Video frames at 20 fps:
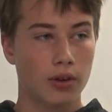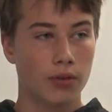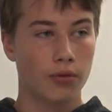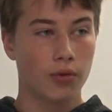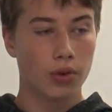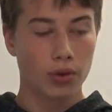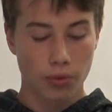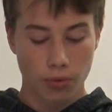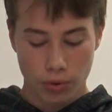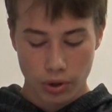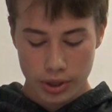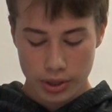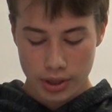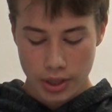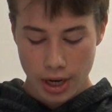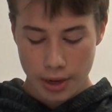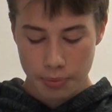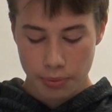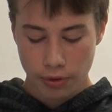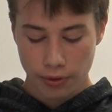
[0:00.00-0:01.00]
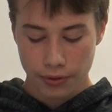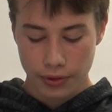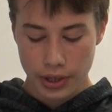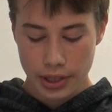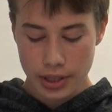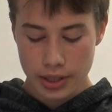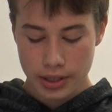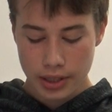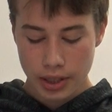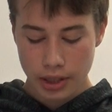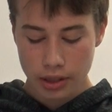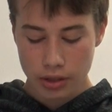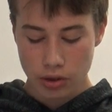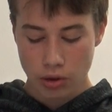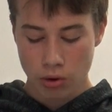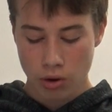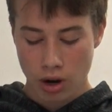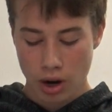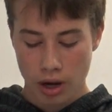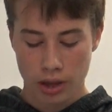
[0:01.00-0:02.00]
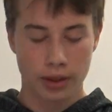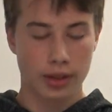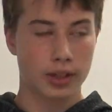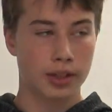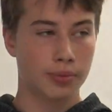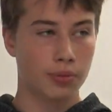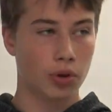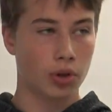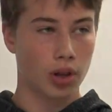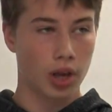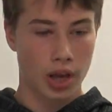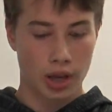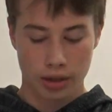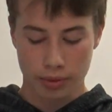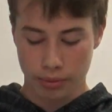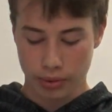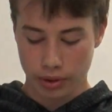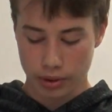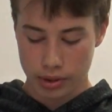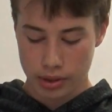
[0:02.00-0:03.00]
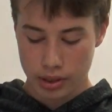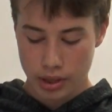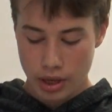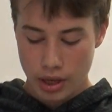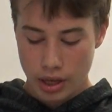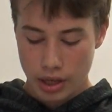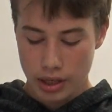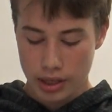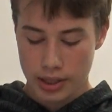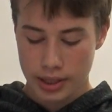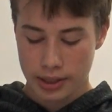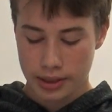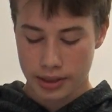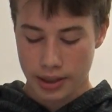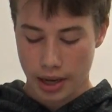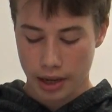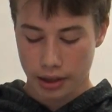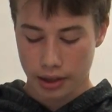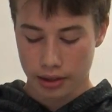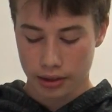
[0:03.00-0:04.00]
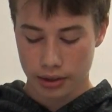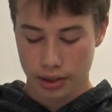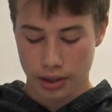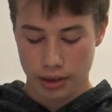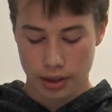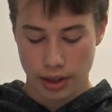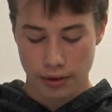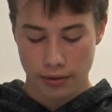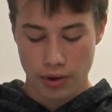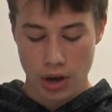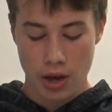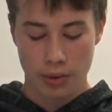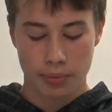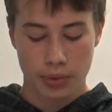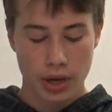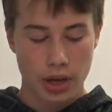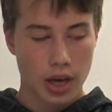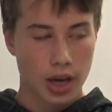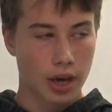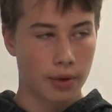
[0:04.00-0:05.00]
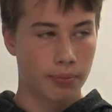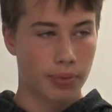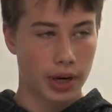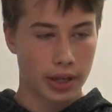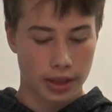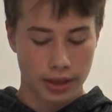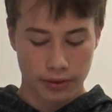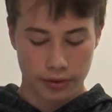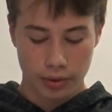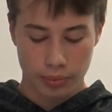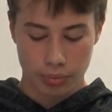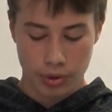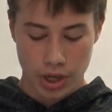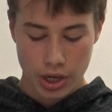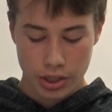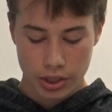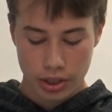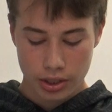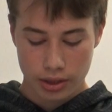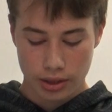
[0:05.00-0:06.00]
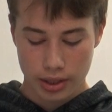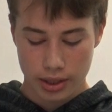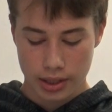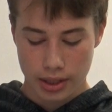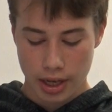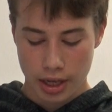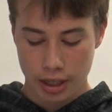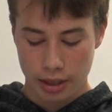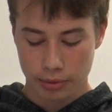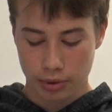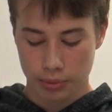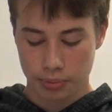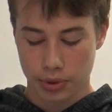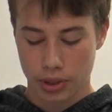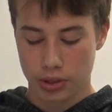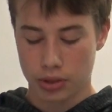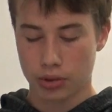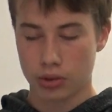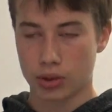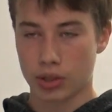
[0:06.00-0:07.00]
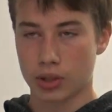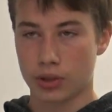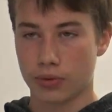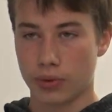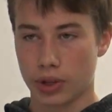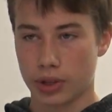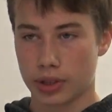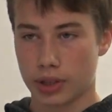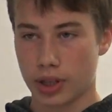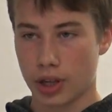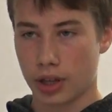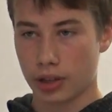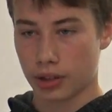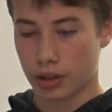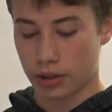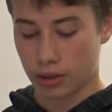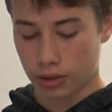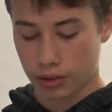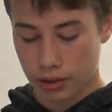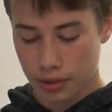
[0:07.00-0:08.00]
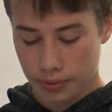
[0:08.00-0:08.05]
what type of insect or other small animals is tangled in the web, and by the vibration this animal produces when tangled.